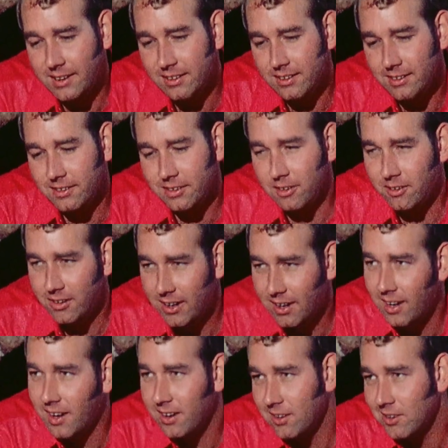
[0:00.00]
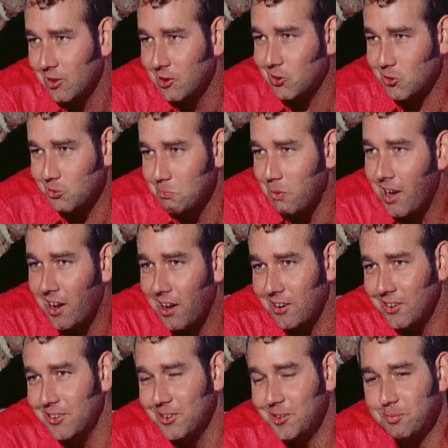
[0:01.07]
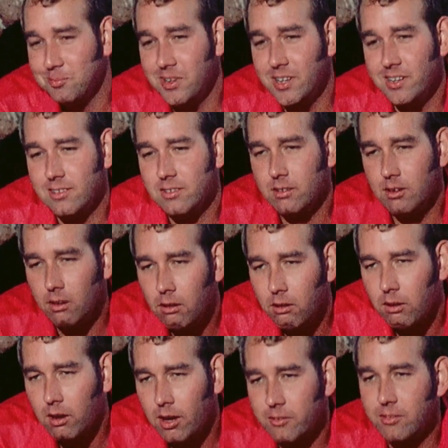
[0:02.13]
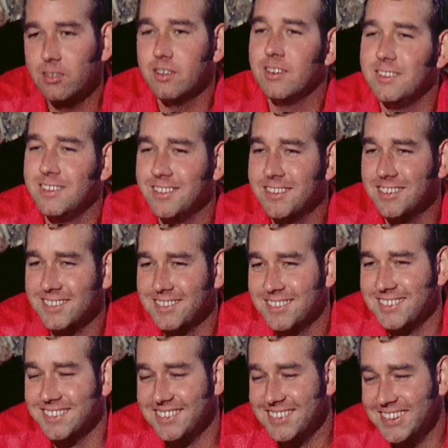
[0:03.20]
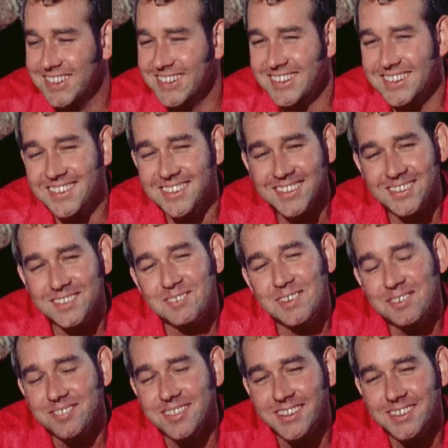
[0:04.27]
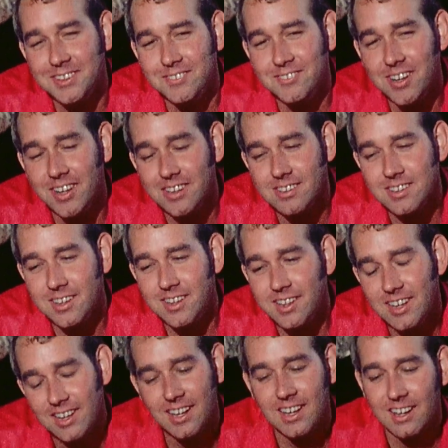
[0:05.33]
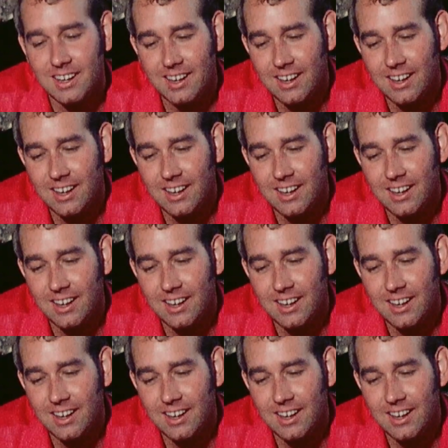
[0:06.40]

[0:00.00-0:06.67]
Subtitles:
and learning how to smile a little bit instead of having such a dud look on my face, you might say.